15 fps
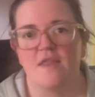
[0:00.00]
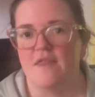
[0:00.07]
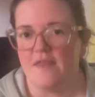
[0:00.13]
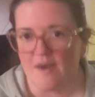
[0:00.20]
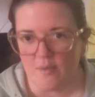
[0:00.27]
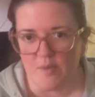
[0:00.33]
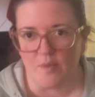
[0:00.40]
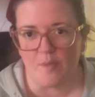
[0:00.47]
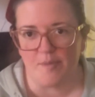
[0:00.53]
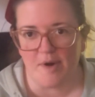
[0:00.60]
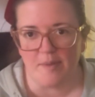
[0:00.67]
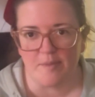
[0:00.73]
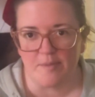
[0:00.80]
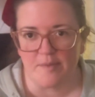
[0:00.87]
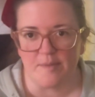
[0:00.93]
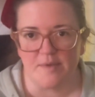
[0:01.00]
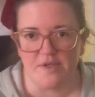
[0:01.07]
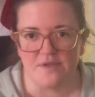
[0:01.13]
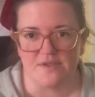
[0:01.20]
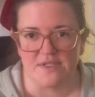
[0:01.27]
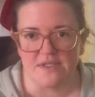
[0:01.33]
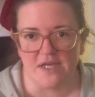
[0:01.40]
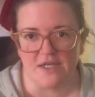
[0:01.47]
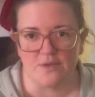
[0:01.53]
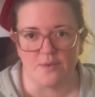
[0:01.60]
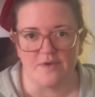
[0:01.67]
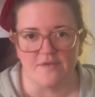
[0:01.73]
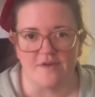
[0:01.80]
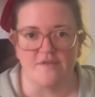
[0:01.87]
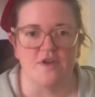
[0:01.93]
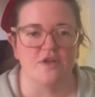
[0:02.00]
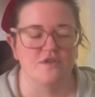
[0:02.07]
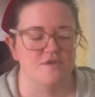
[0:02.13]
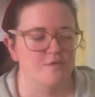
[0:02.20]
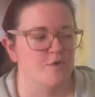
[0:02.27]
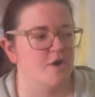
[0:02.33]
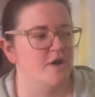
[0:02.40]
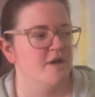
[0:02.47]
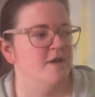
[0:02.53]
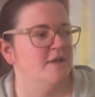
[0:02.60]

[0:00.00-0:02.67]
that we will probably be using that $25 for.